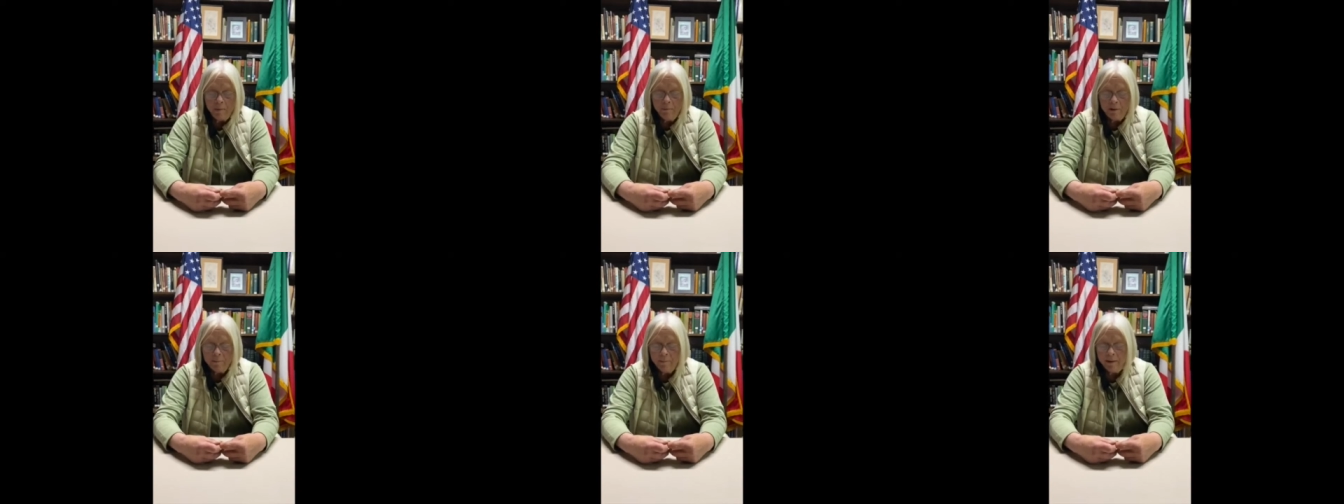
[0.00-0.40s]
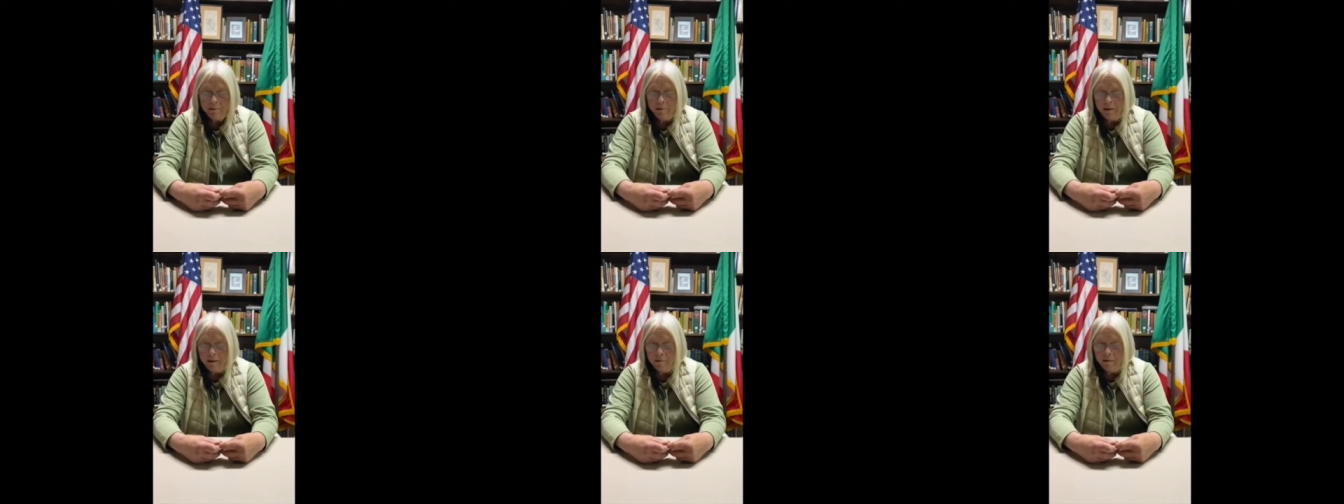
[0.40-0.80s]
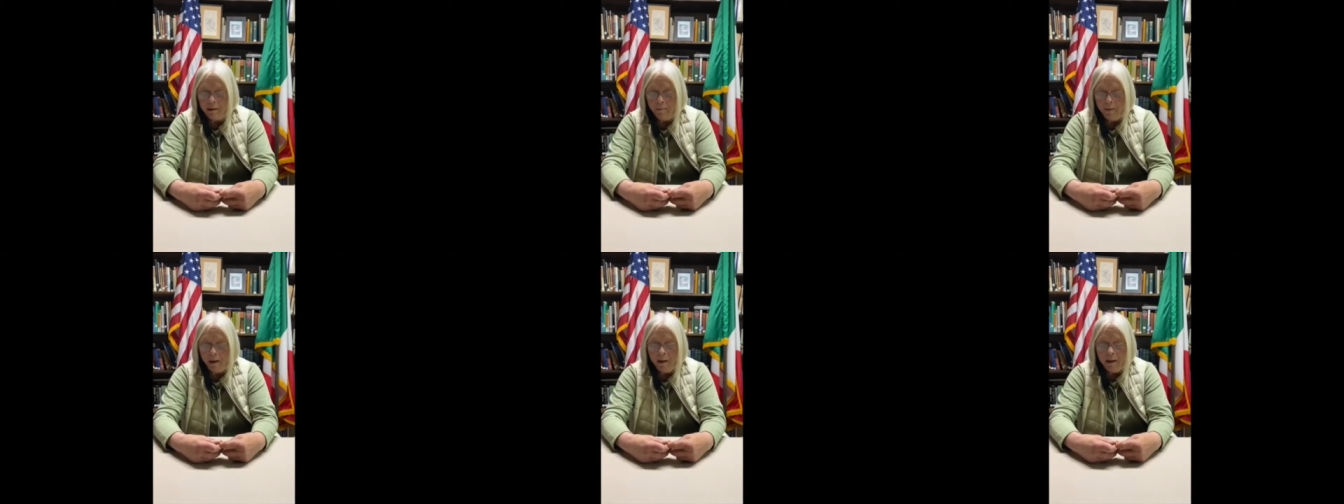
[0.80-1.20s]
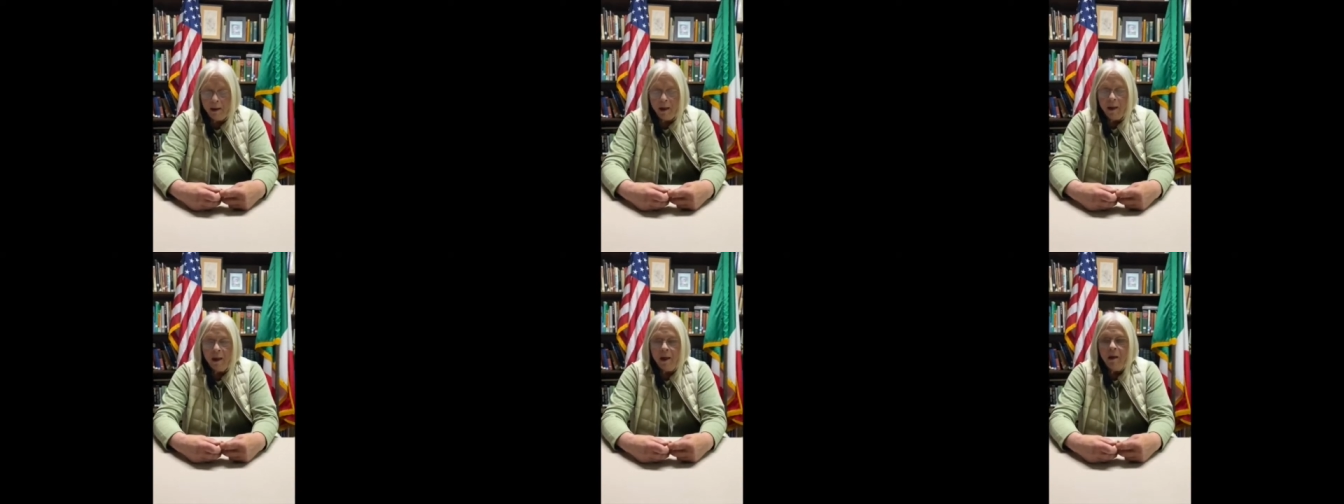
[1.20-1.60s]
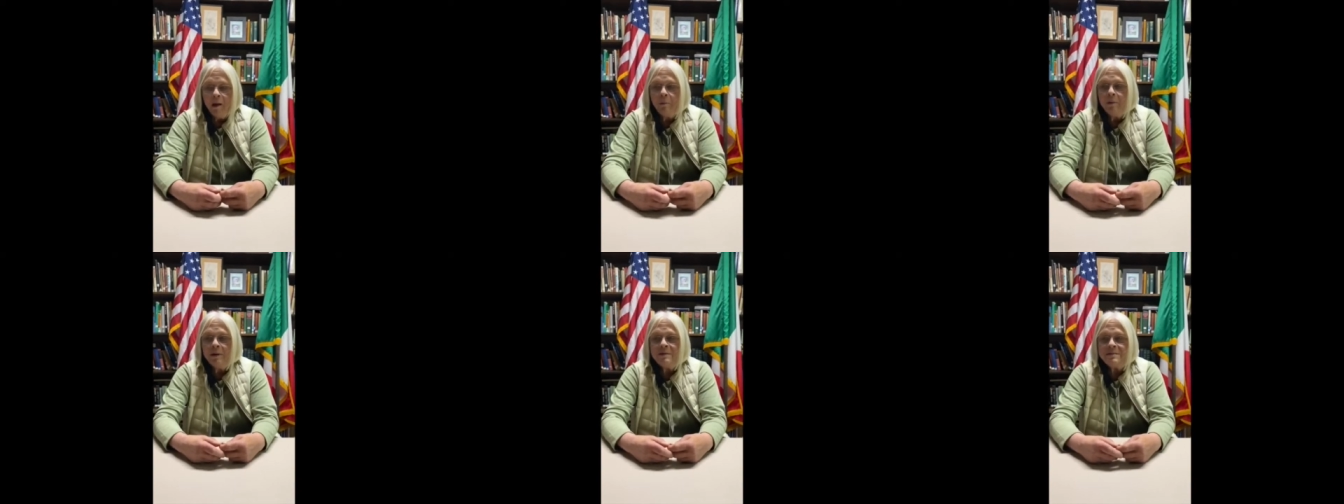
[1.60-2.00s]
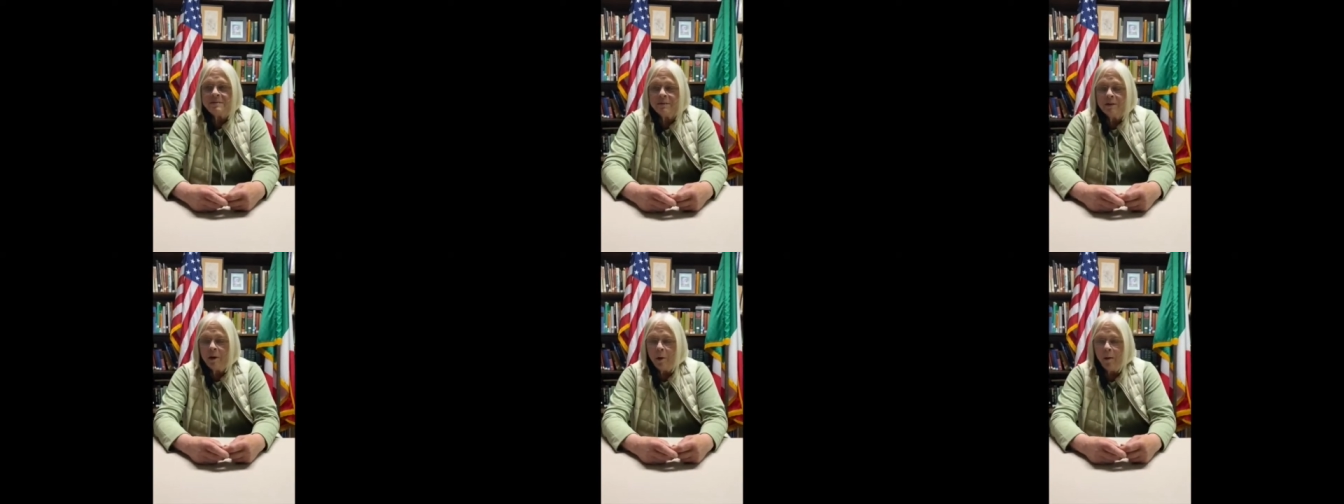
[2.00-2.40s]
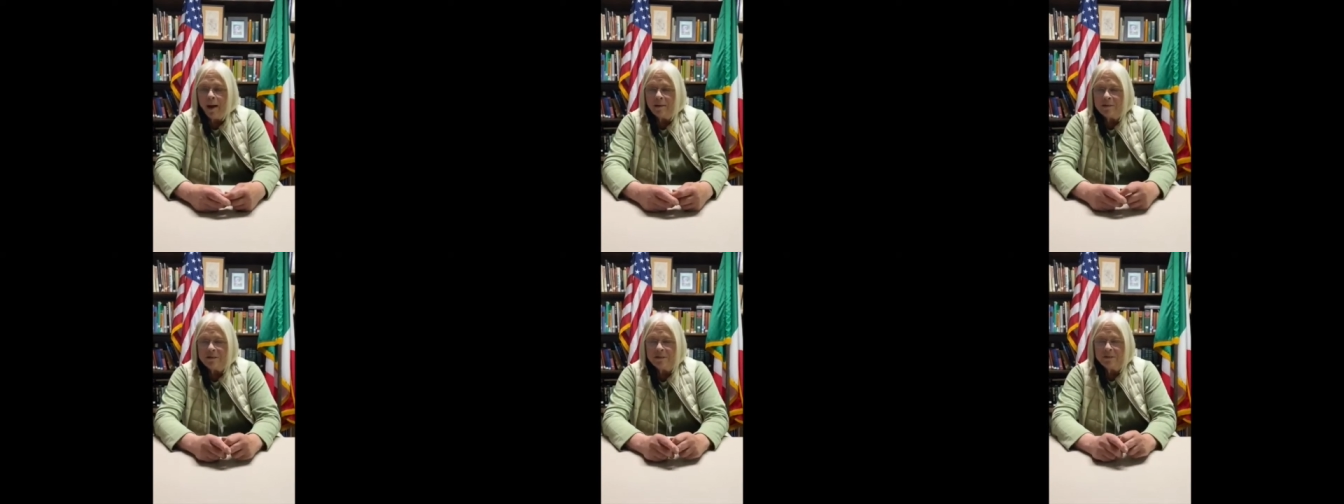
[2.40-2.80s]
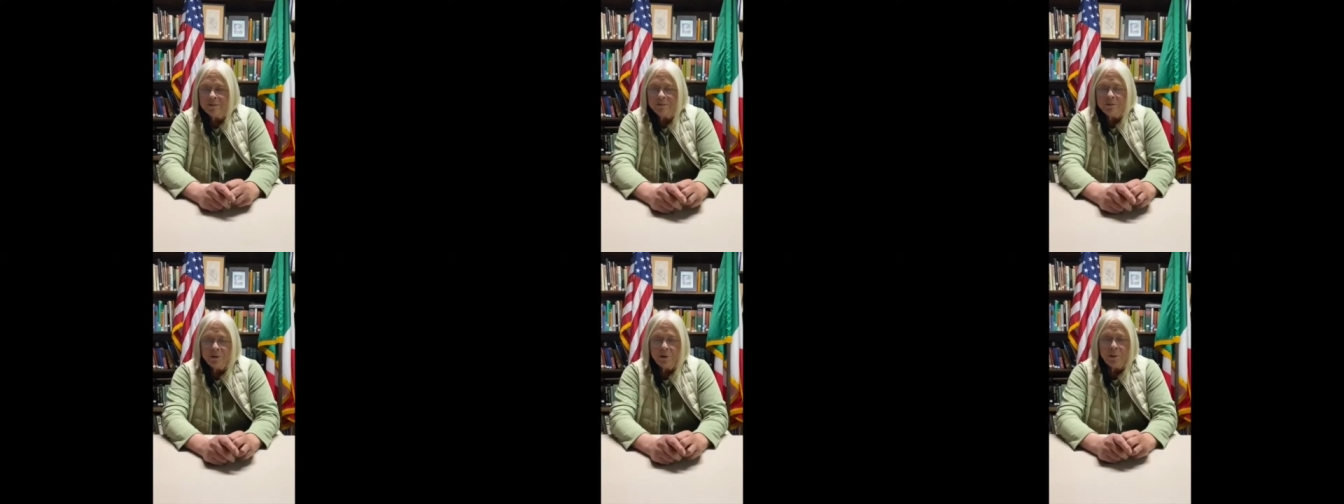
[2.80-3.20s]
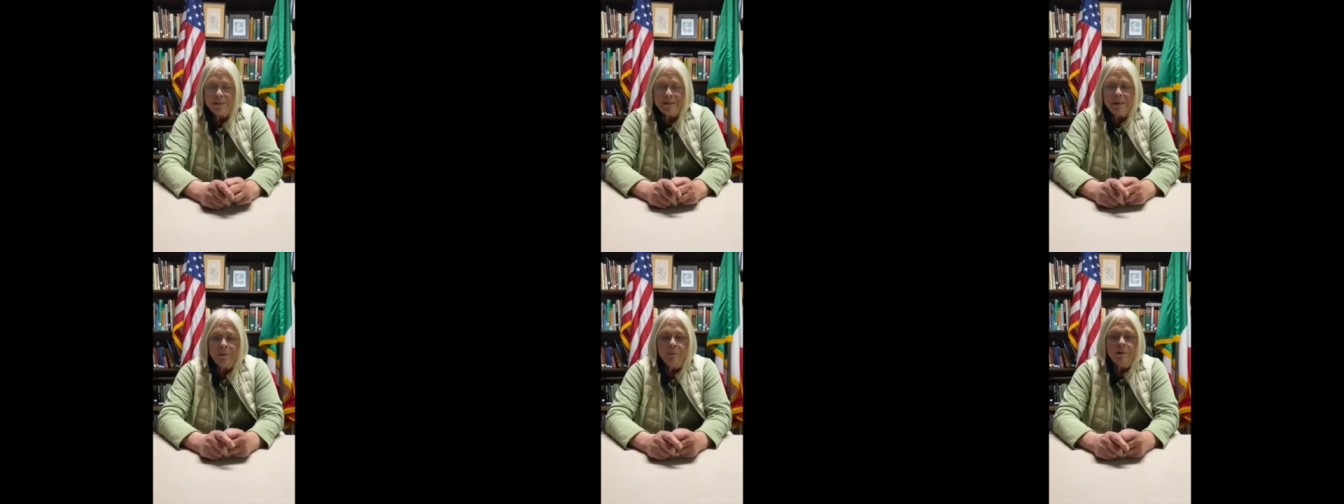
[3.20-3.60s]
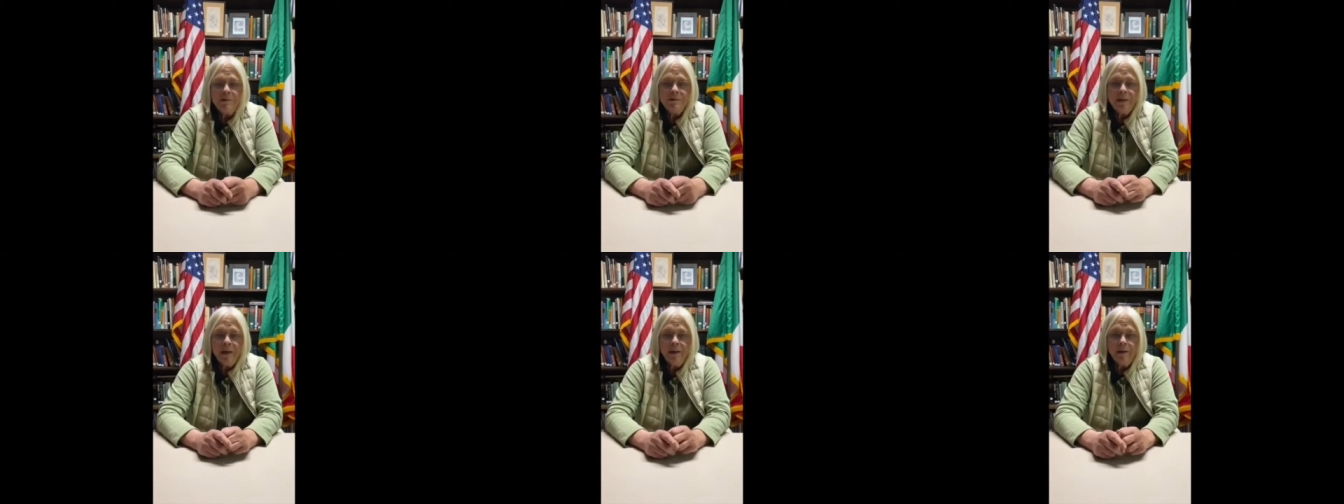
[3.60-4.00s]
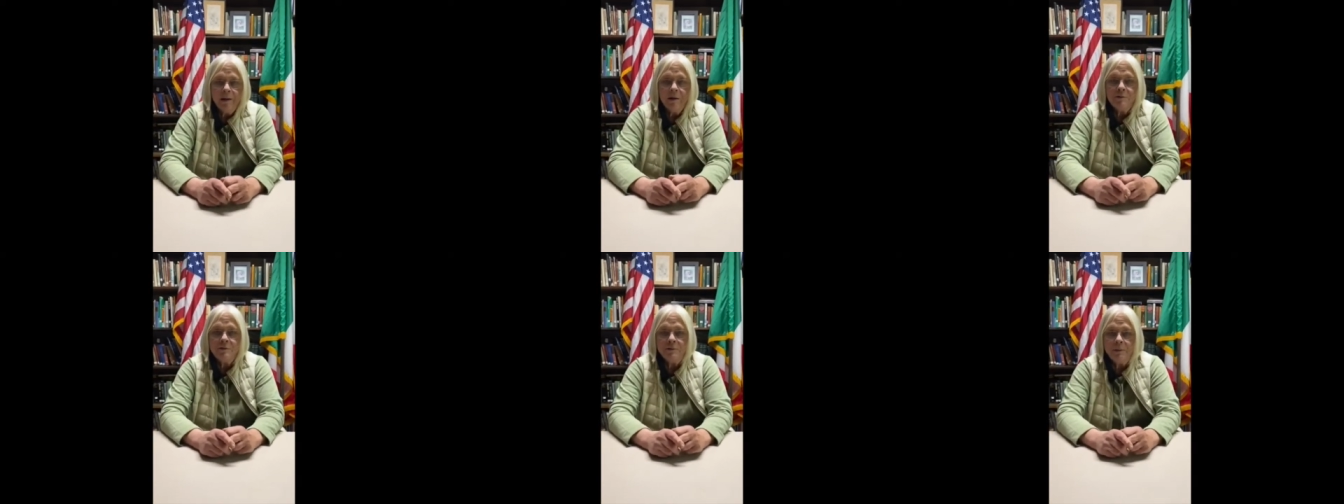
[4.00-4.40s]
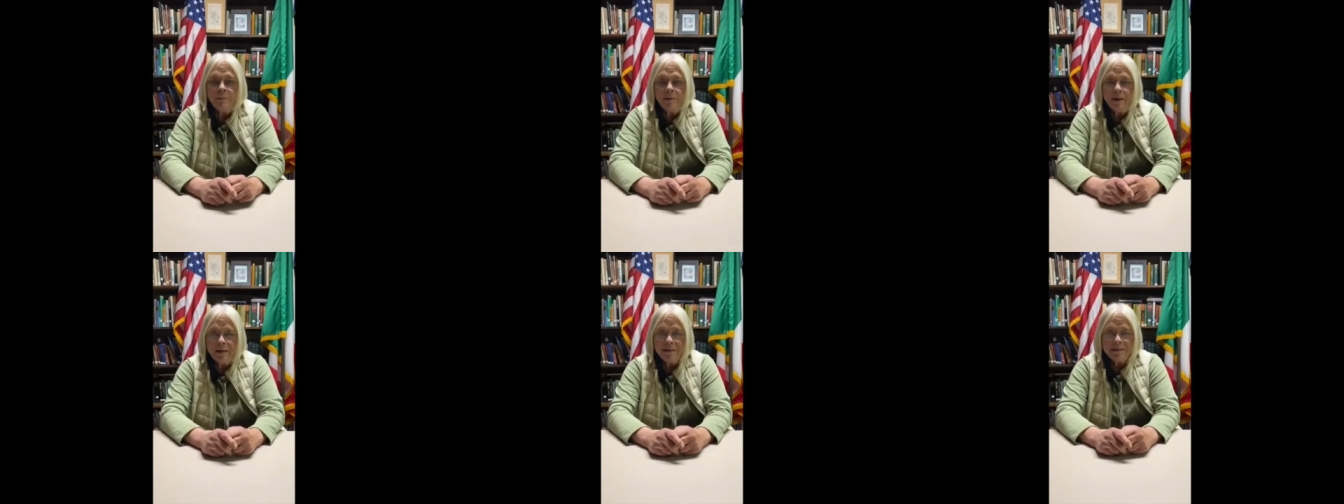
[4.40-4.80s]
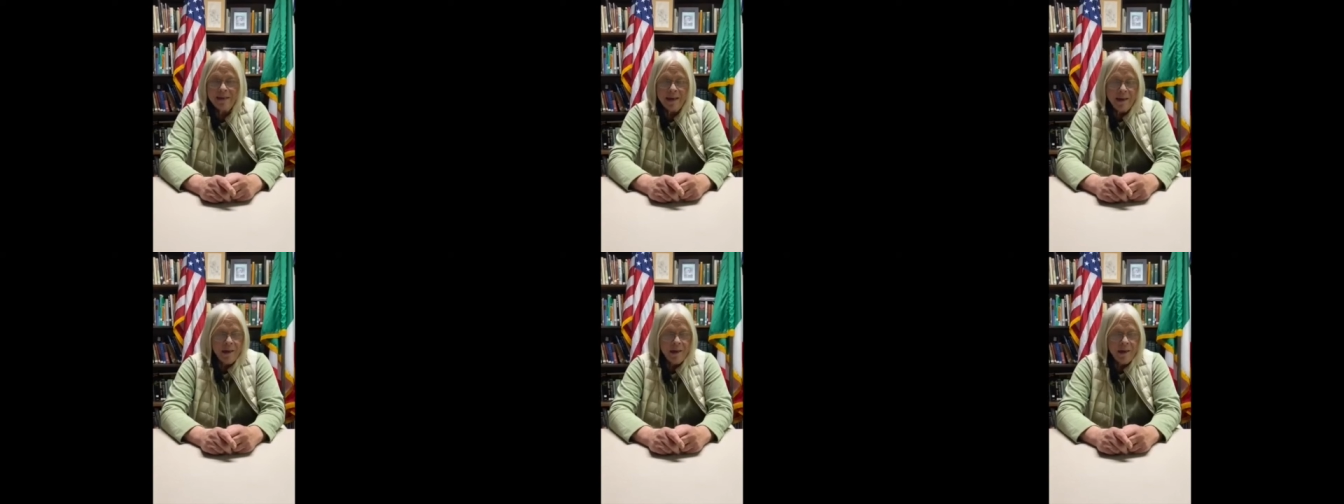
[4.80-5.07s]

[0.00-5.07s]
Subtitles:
with my great-grandma. We used to go out to New Jersey, where she had a country place.